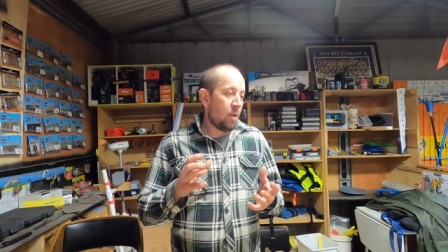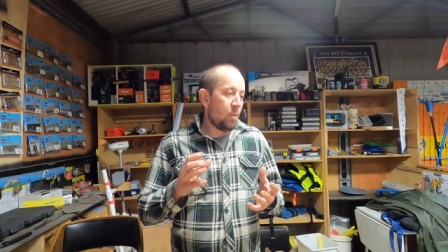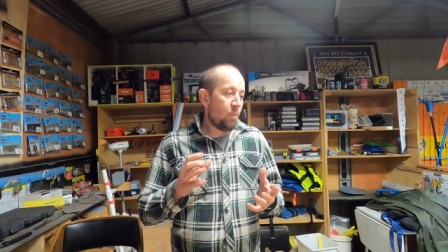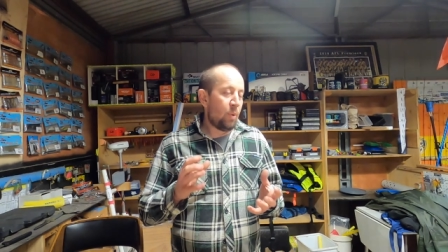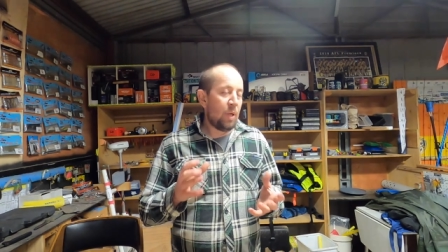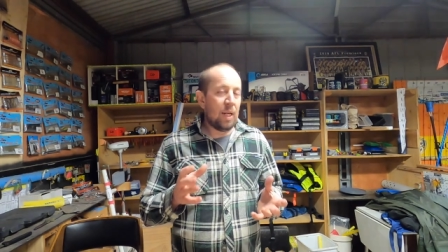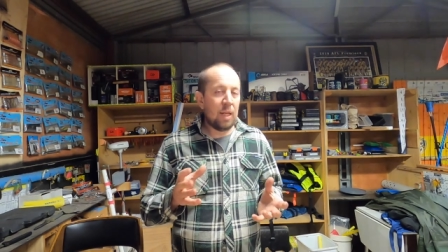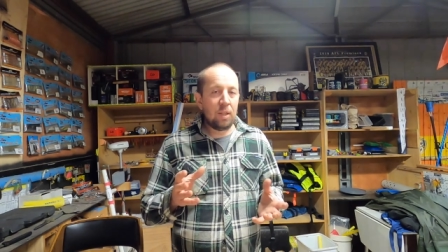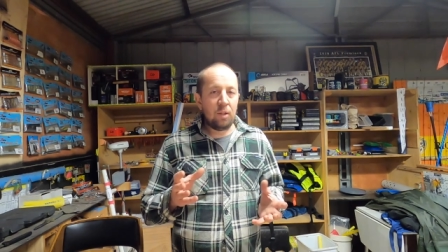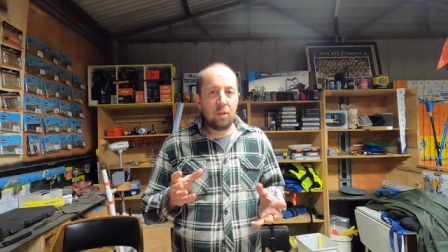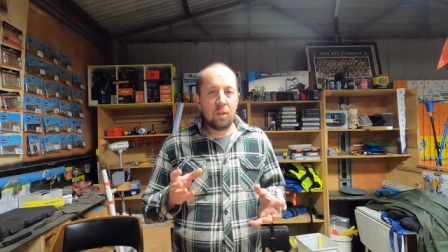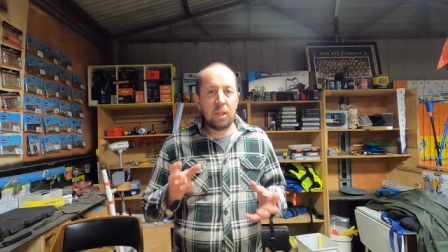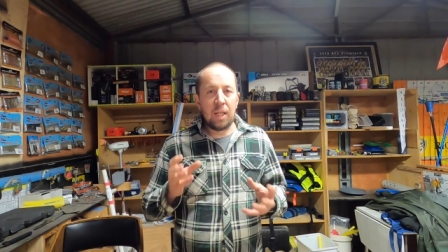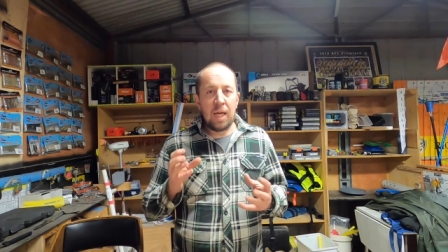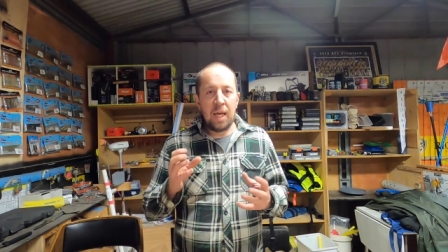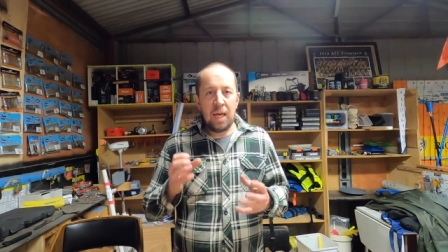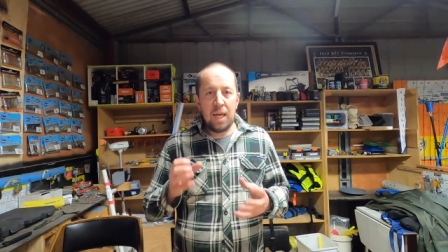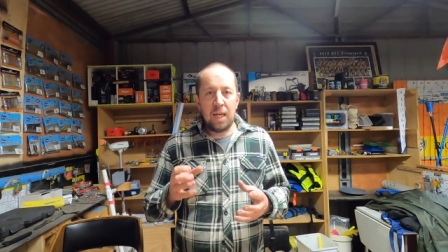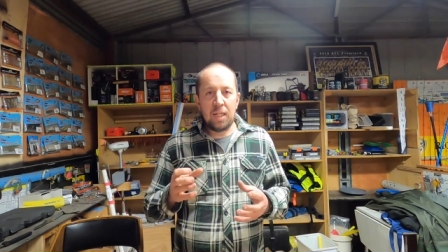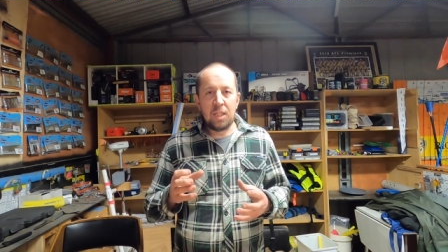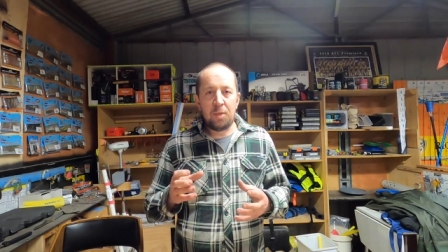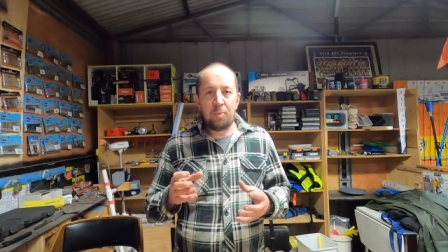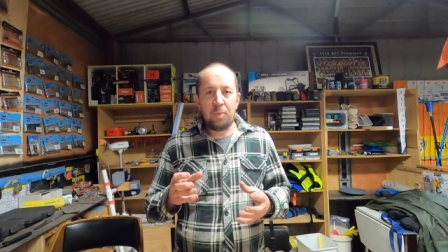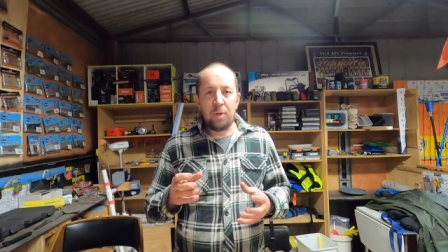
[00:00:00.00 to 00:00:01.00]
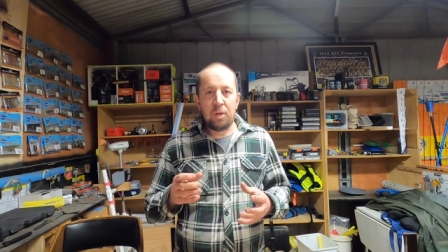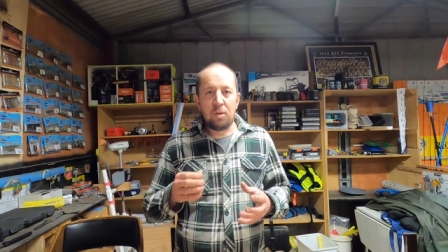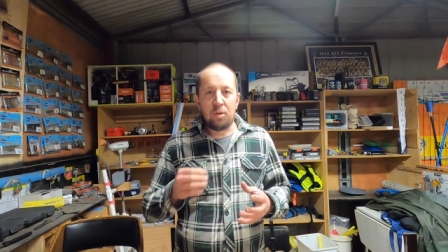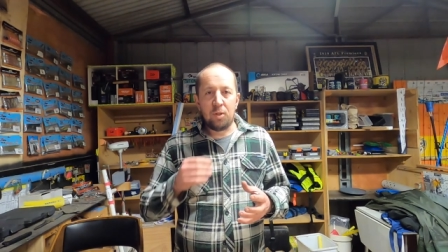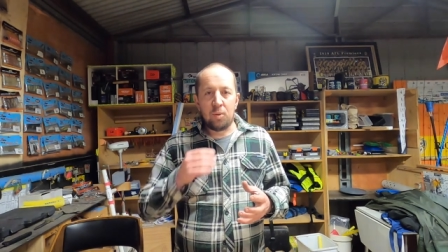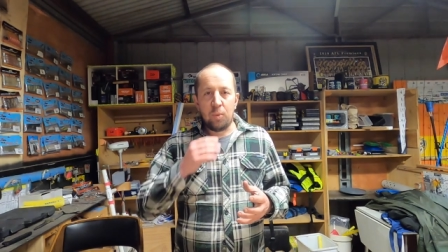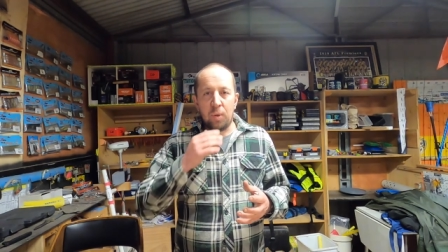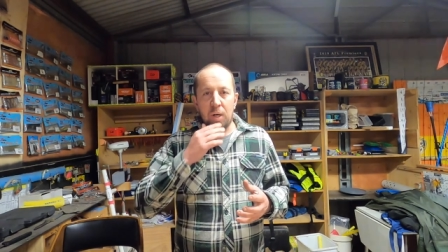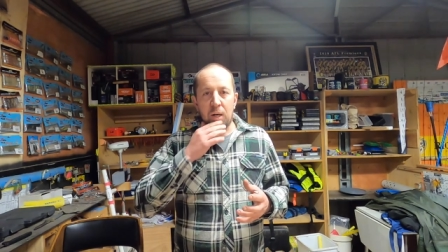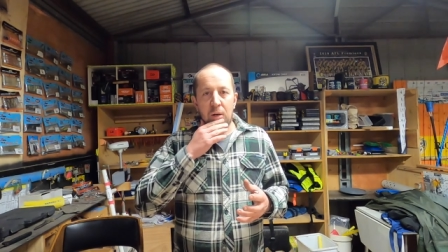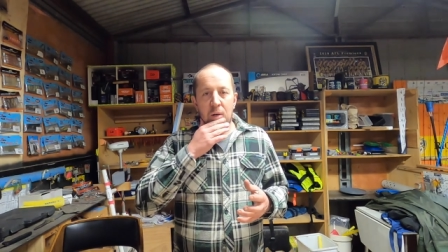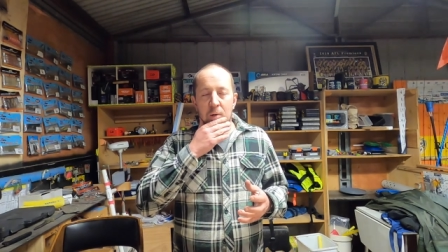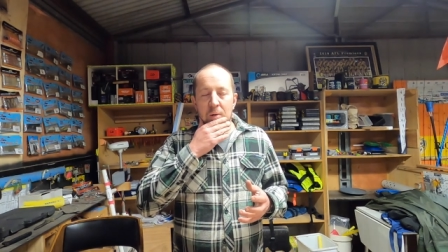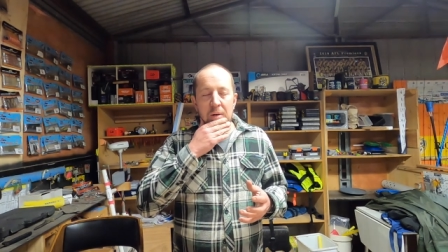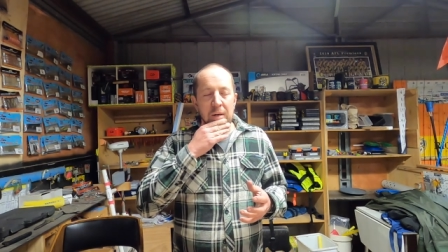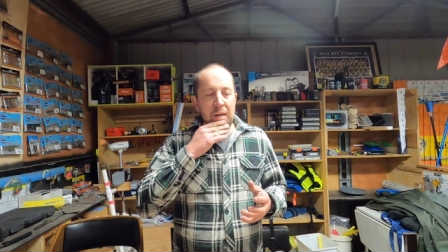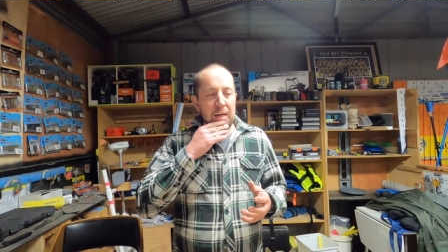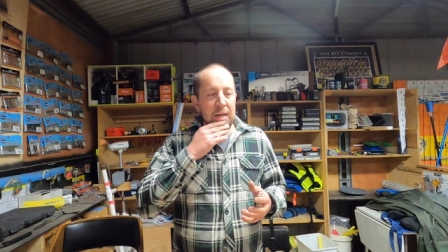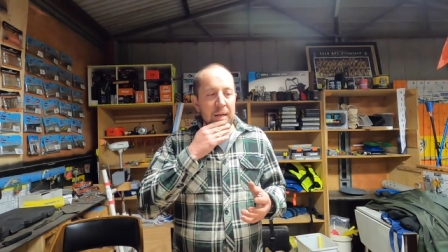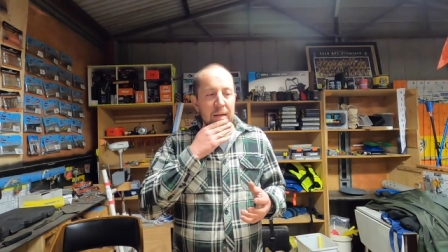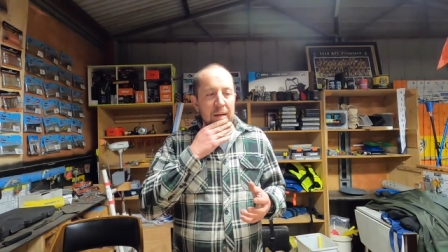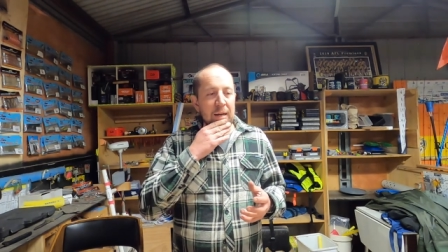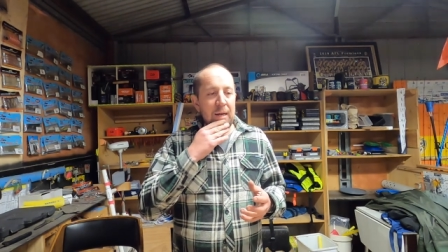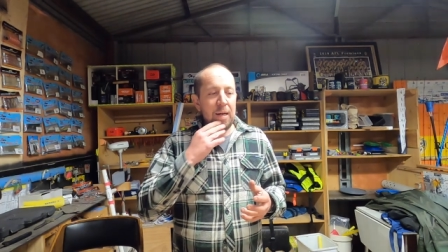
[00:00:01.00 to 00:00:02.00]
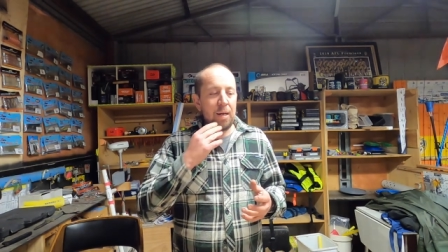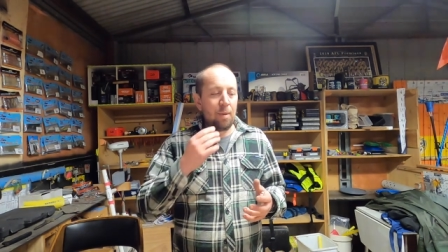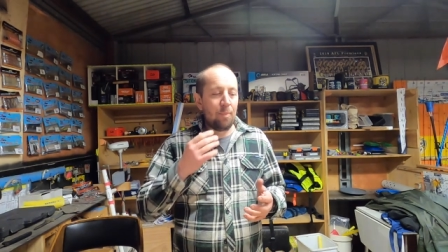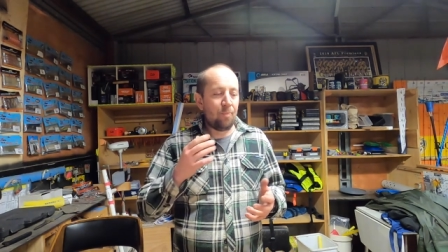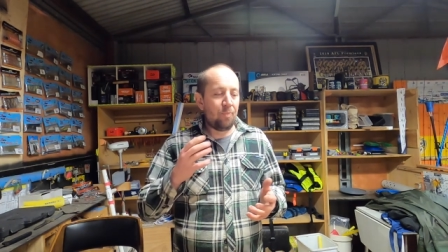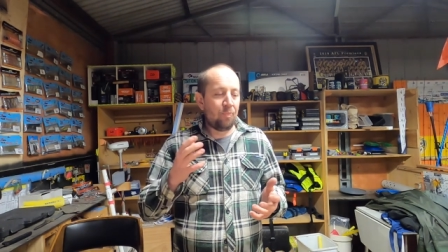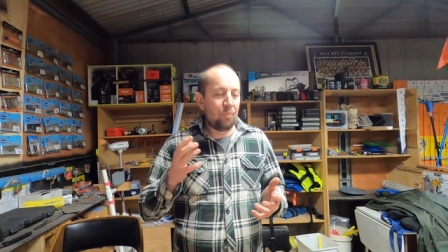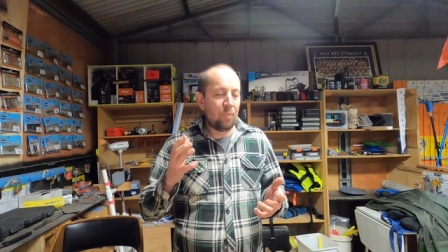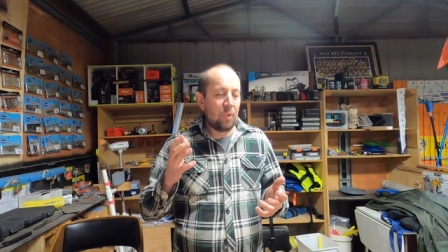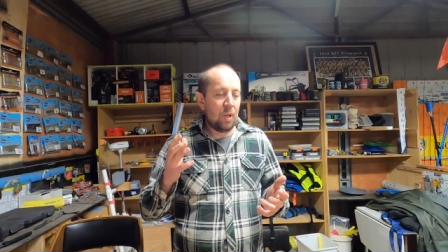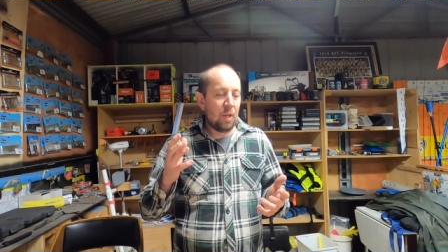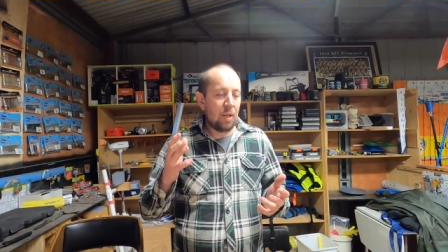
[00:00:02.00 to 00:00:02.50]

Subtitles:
Went out and got the hand spear as well, and